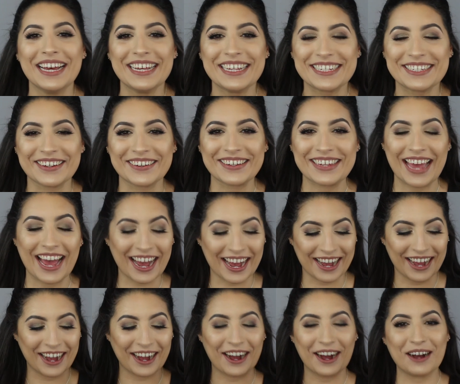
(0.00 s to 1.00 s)
So
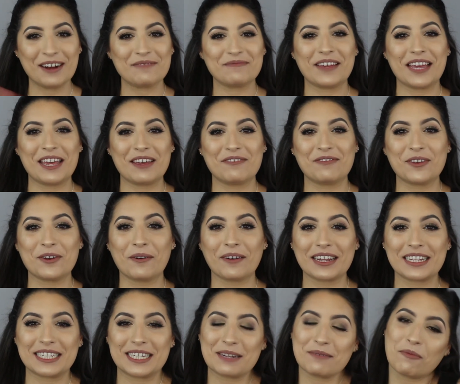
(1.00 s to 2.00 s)
yeah, if you
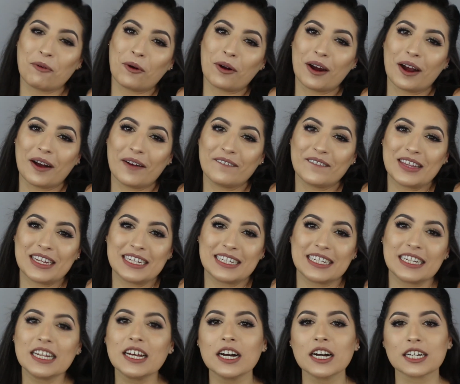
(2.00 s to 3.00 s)
want to see more of
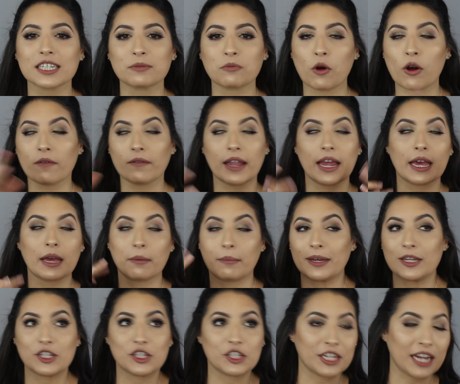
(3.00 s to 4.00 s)
these looks, more of like
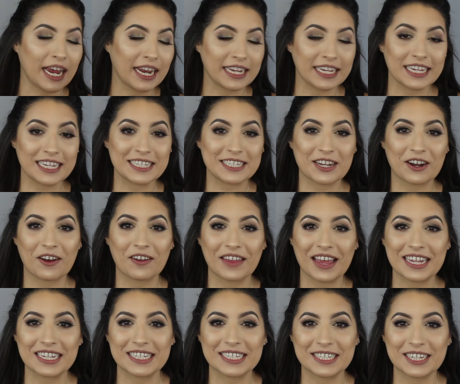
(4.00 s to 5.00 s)
my shenanigans and all
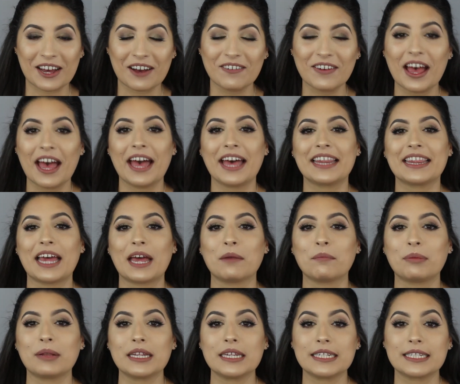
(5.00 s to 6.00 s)
that stuff,
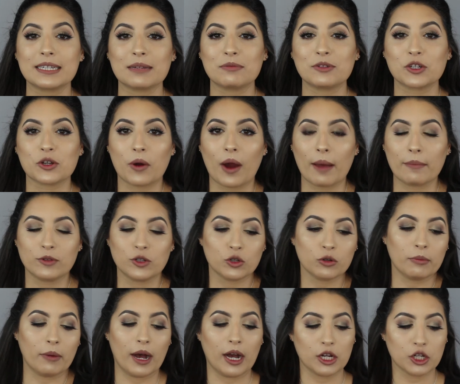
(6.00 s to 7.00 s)
then please subscribe
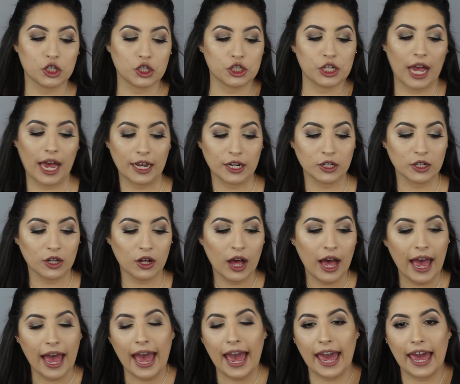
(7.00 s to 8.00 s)
to my channel.
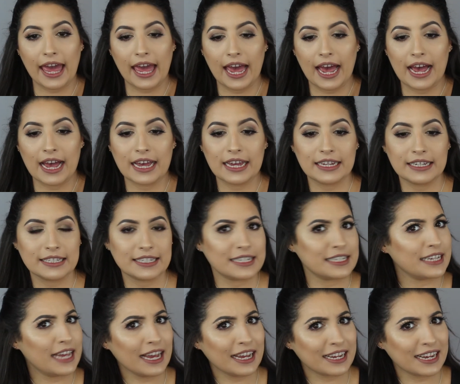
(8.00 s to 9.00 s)
And
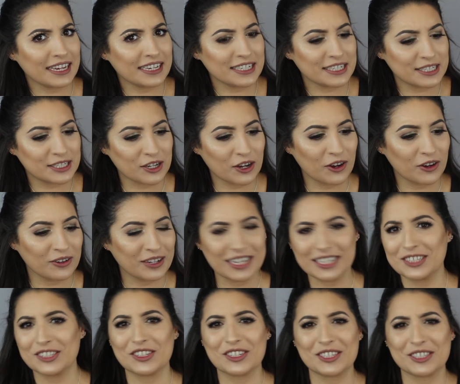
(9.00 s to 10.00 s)
yeah guys, so
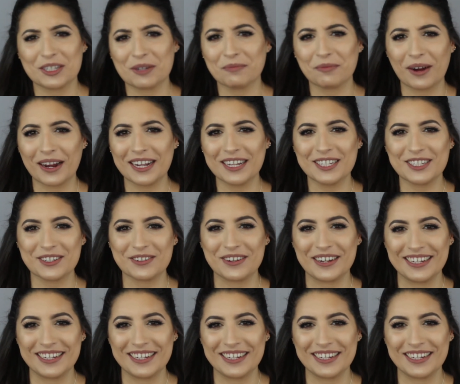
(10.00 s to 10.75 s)
let's just jump right into